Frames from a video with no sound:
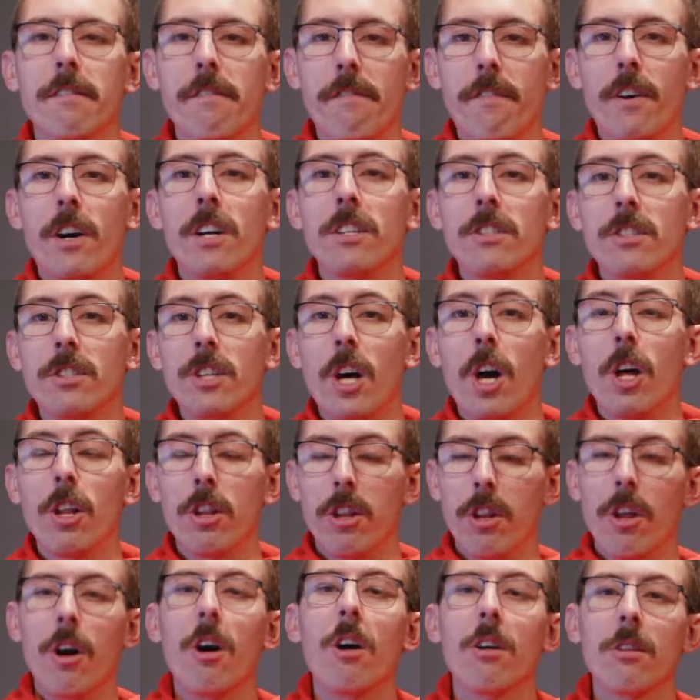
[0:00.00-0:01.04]
funds a
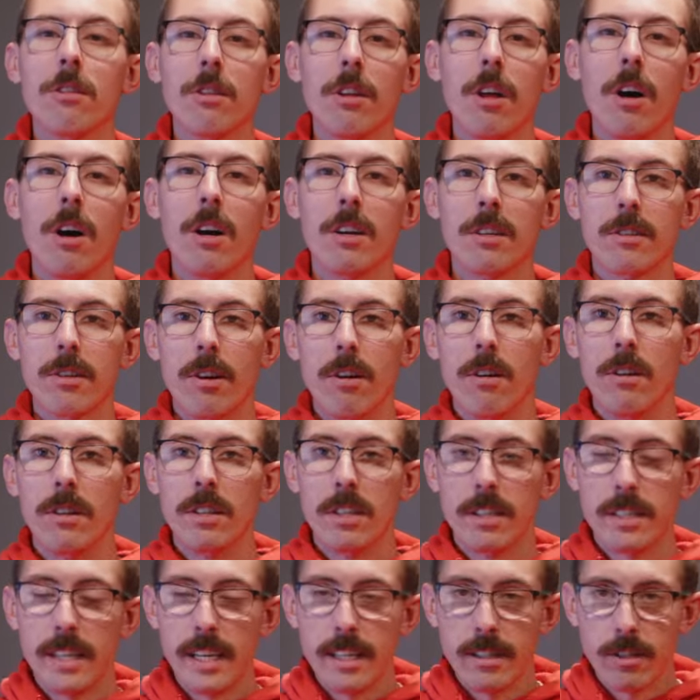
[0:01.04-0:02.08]
long lock on
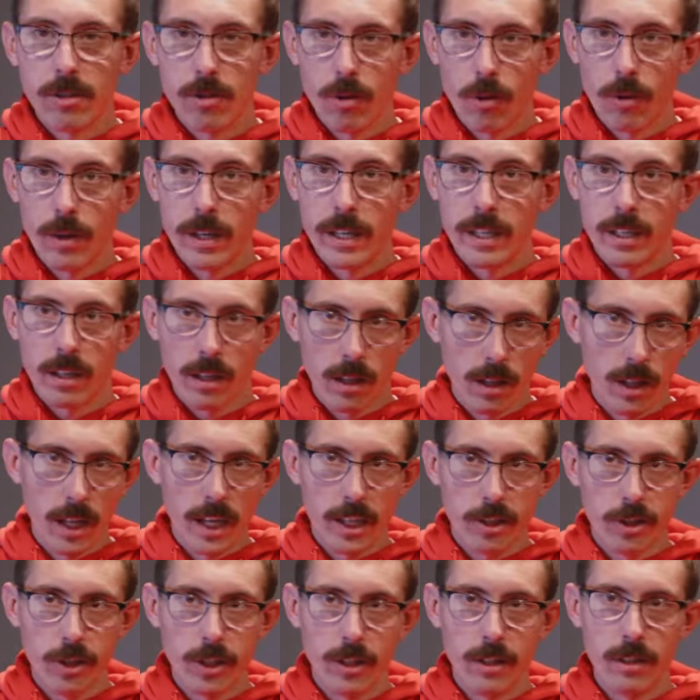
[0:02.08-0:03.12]
the Tensorian
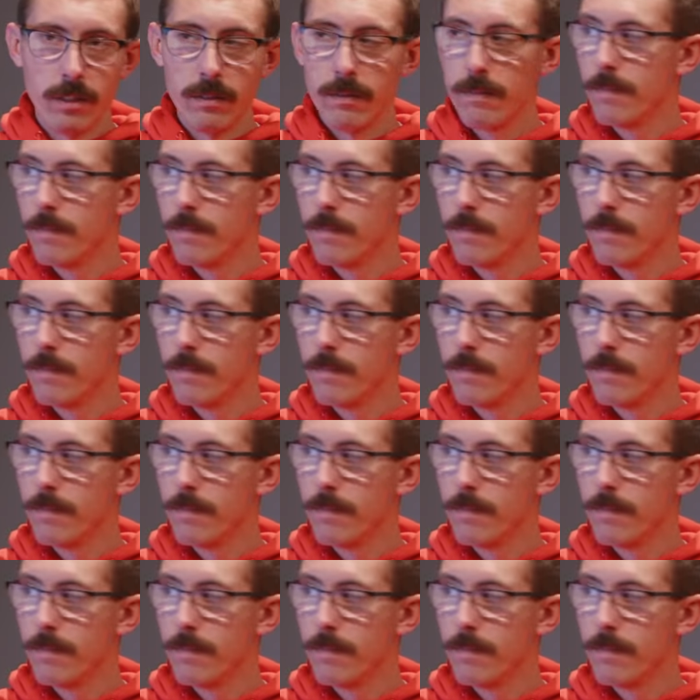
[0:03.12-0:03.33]
collection.